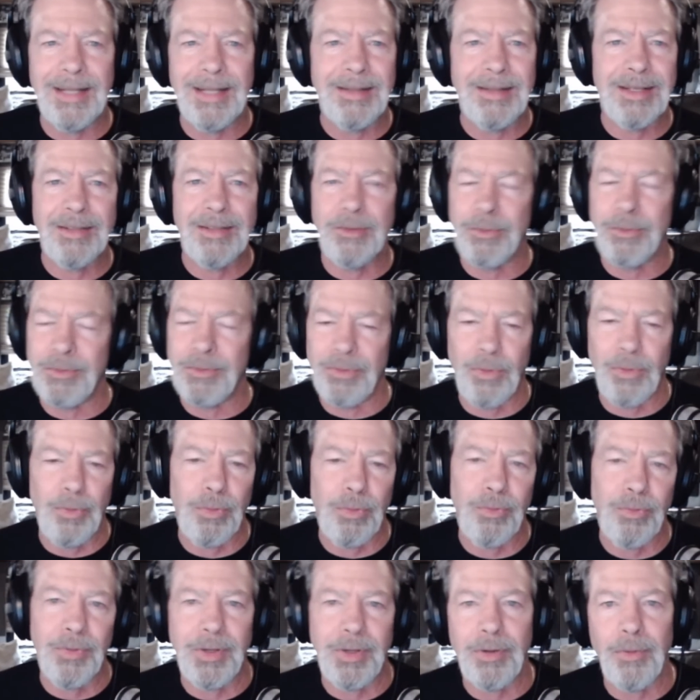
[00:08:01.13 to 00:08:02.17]
I think there was a
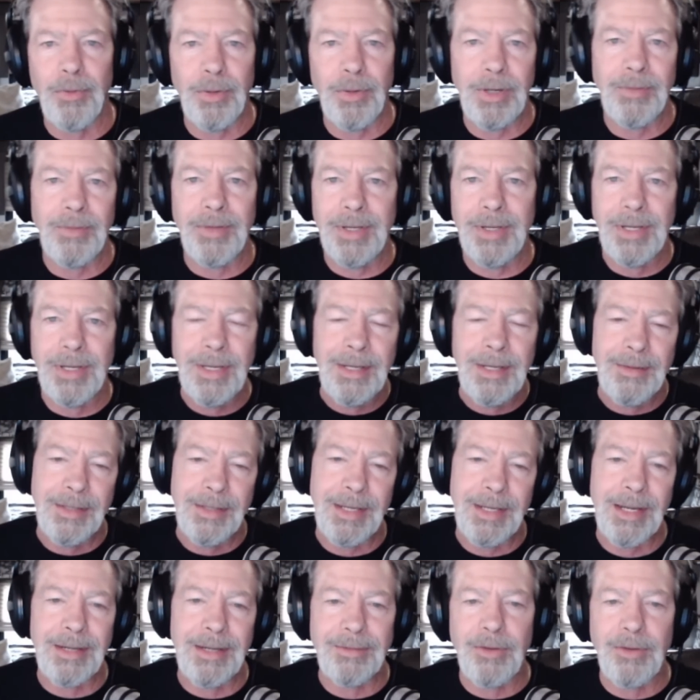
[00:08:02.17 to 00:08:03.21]
whole thing going on. They
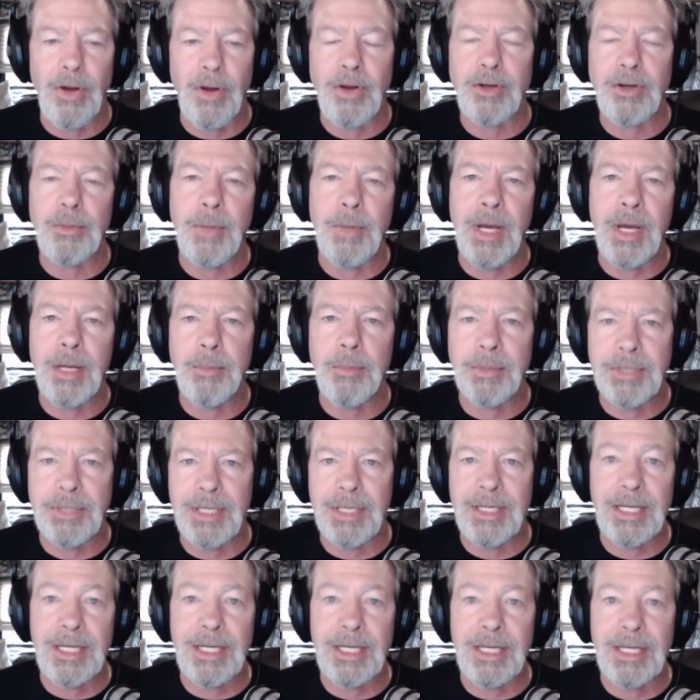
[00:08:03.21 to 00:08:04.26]
kind of talked about it, but
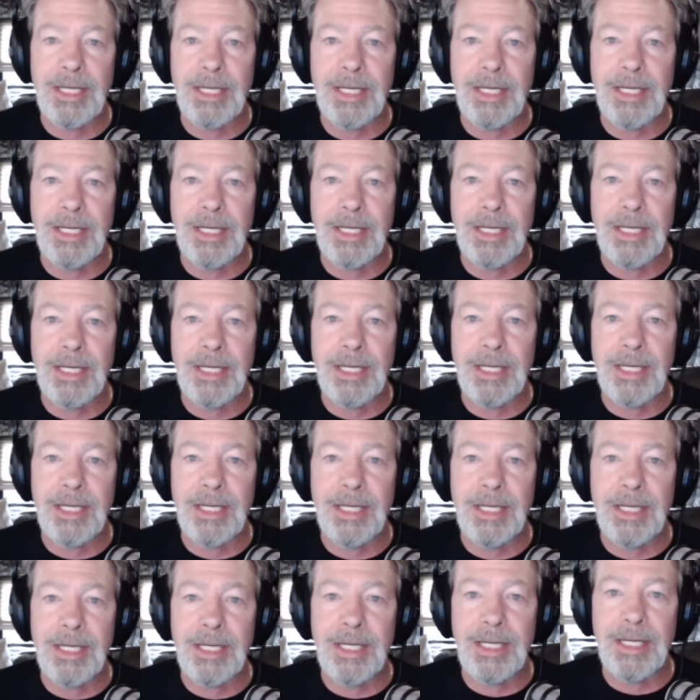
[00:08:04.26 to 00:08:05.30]
they did. They changed the
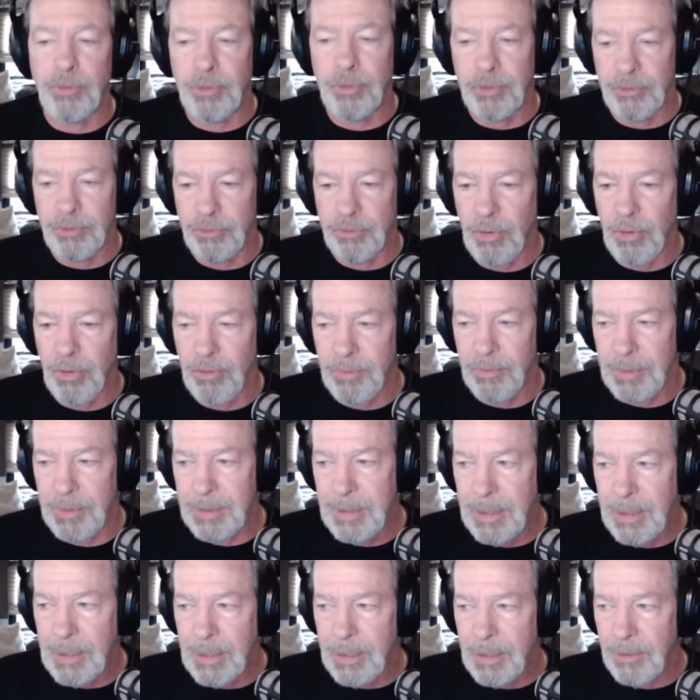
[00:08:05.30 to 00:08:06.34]
name to Circatrova.
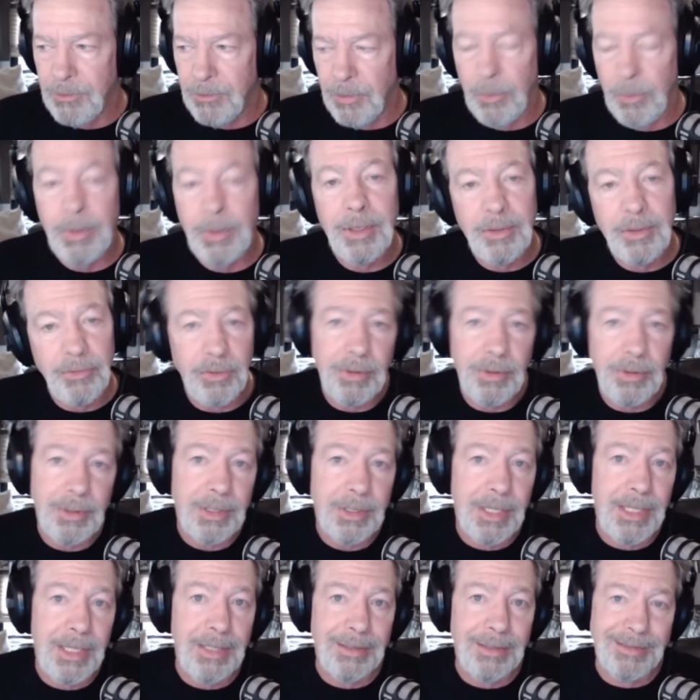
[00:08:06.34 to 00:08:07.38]
So it is the
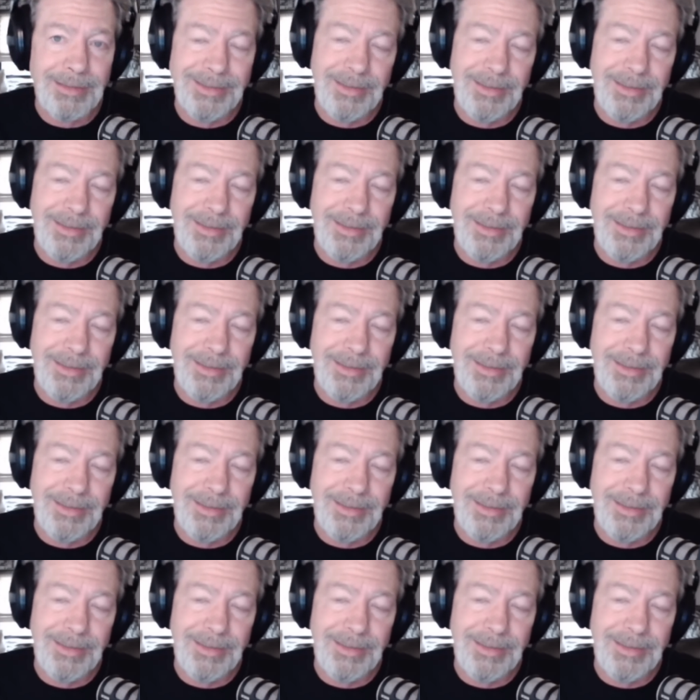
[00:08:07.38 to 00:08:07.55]
Laginas.